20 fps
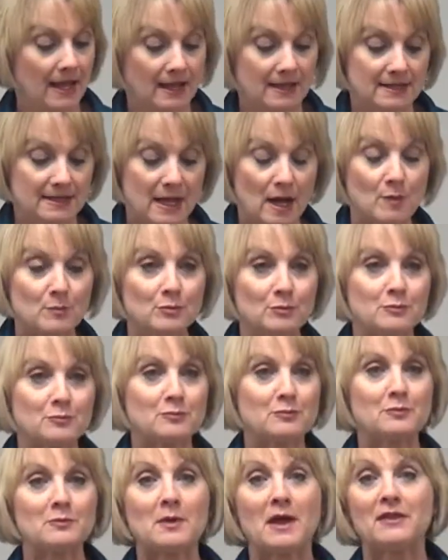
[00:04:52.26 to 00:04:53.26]
Now,
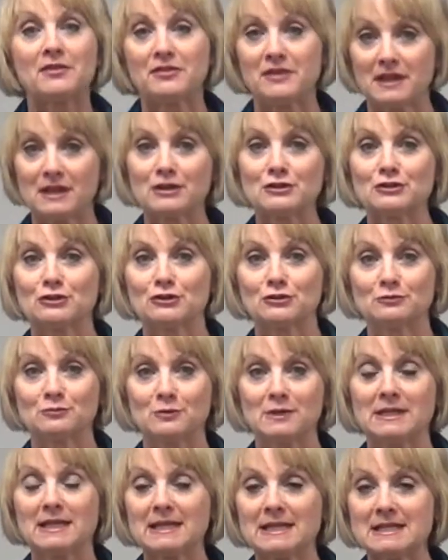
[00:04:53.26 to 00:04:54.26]
a thickener.
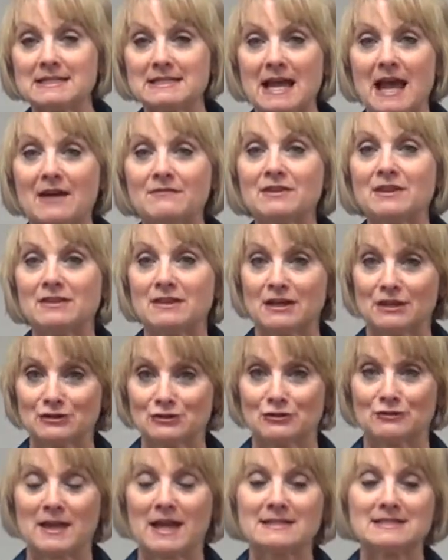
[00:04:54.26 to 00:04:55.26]
We needed to have a
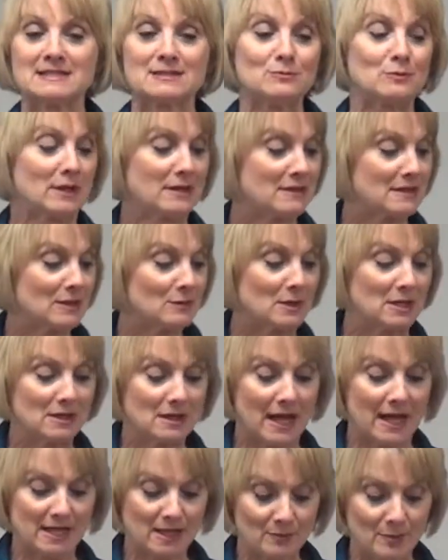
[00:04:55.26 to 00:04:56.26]
thickener. That's the one thing we
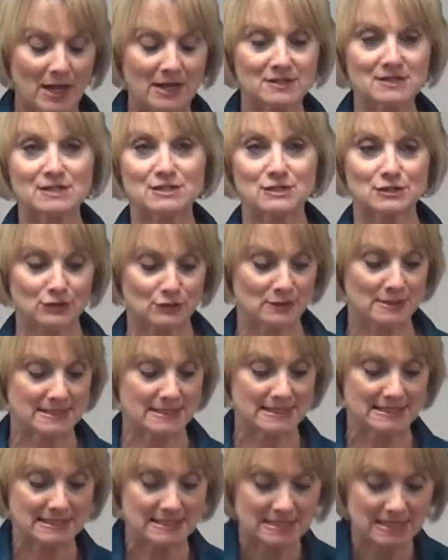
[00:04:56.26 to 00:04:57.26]
like about stew, is
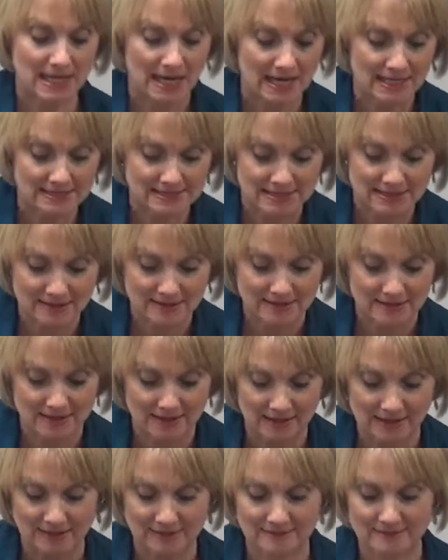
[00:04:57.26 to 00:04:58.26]
it's nice and
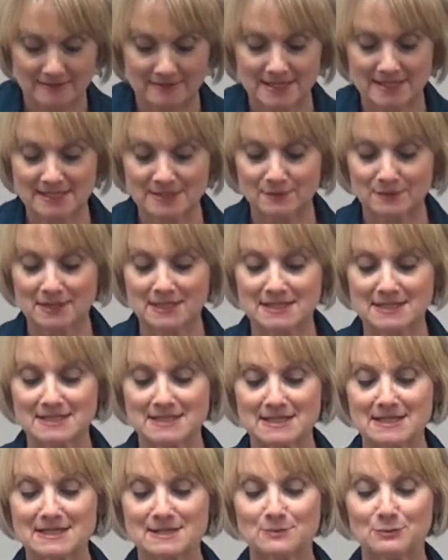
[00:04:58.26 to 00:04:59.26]
thick, and this one is
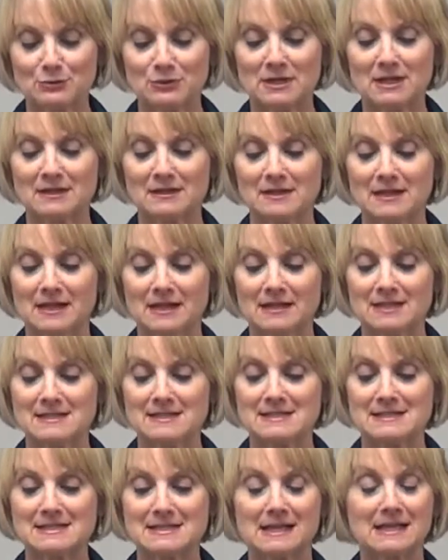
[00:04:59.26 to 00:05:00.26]
pretty thick. It's
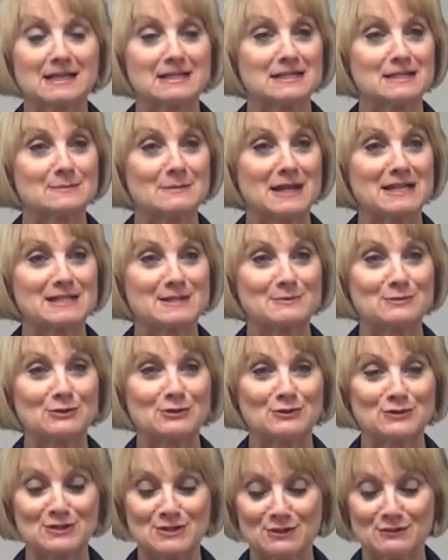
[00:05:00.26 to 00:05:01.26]
sticking to my
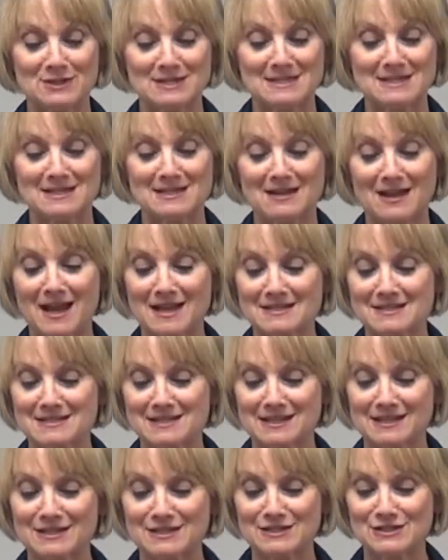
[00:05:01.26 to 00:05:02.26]
spoon, so it's a nice
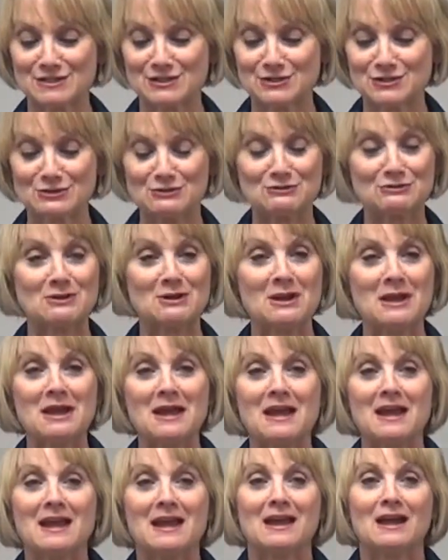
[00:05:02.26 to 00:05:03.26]
thick stew.
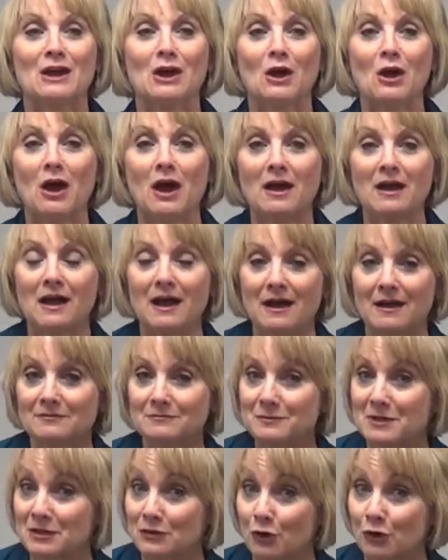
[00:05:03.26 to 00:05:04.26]
In